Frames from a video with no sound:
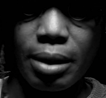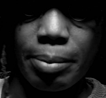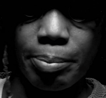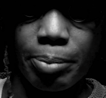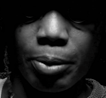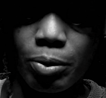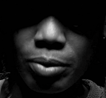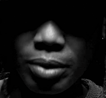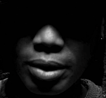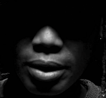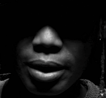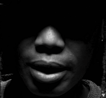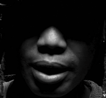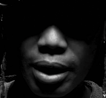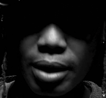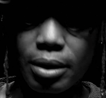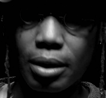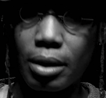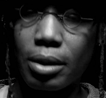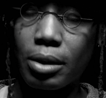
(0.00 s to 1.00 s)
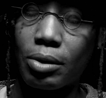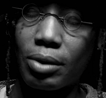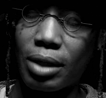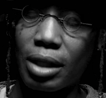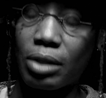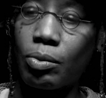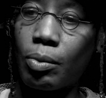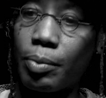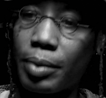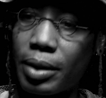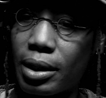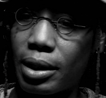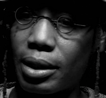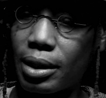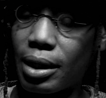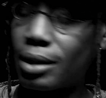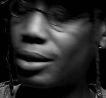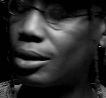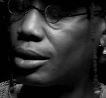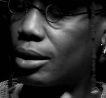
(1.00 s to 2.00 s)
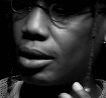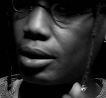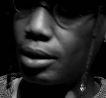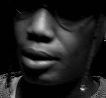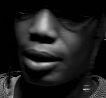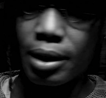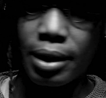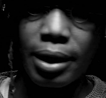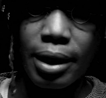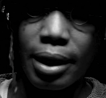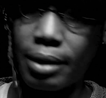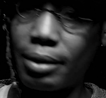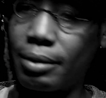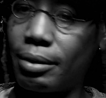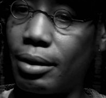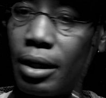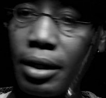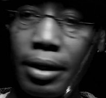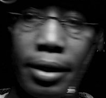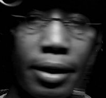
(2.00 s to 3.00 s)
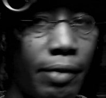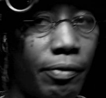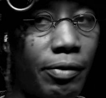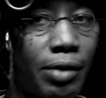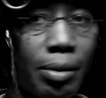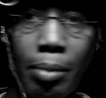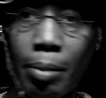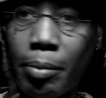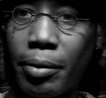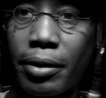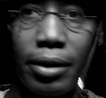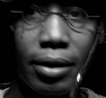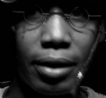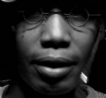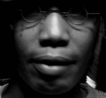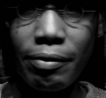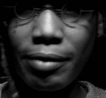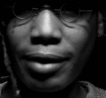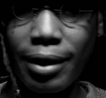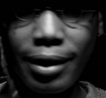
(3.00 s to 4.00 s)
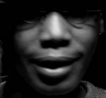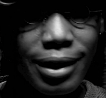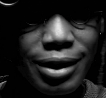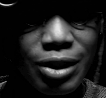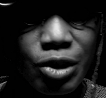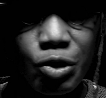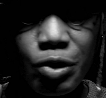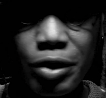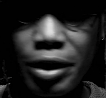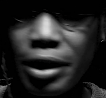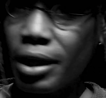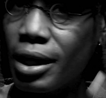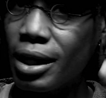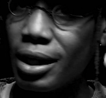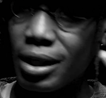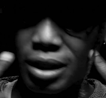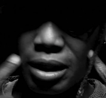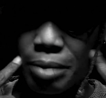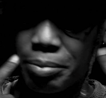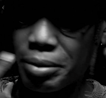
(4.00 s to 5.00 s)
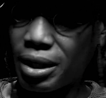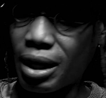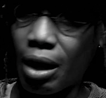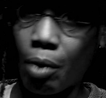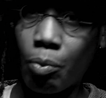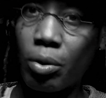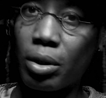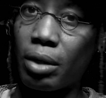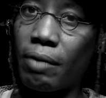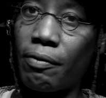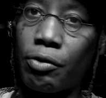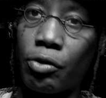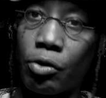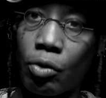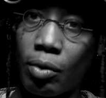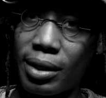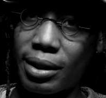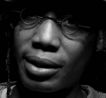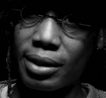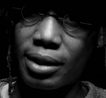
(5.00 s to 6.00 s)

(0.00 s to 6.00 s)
and personalize it. So that's what we did. That's, again, a gift that my mother left. Like, here's a treat. Something I wouldn't have thought